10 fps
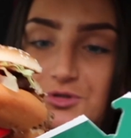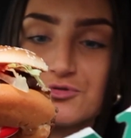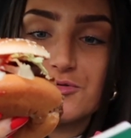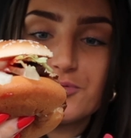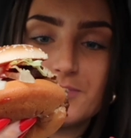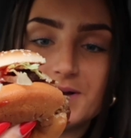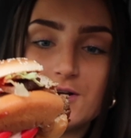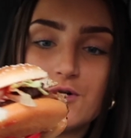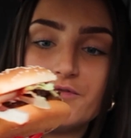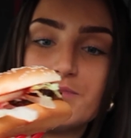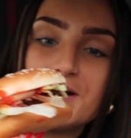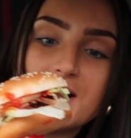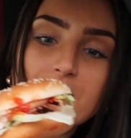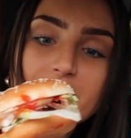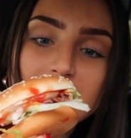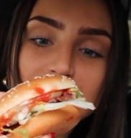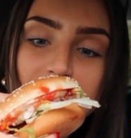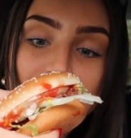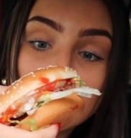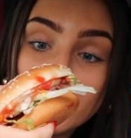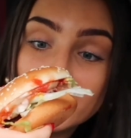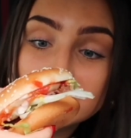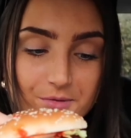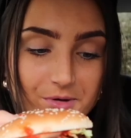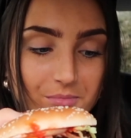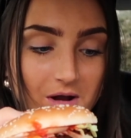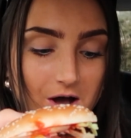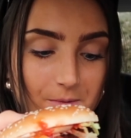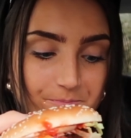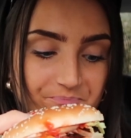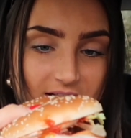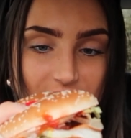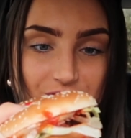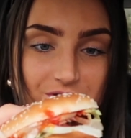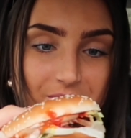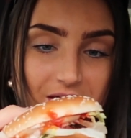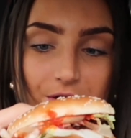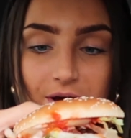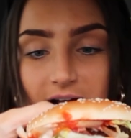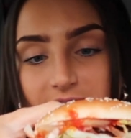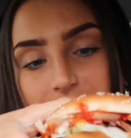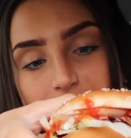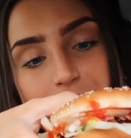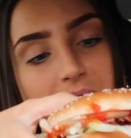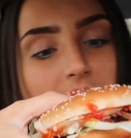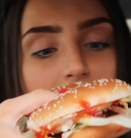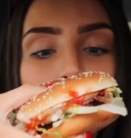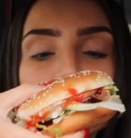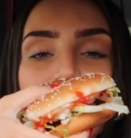sure probably a lot of you by now have actually tried the McPlant, and it's just me who hasn't, but...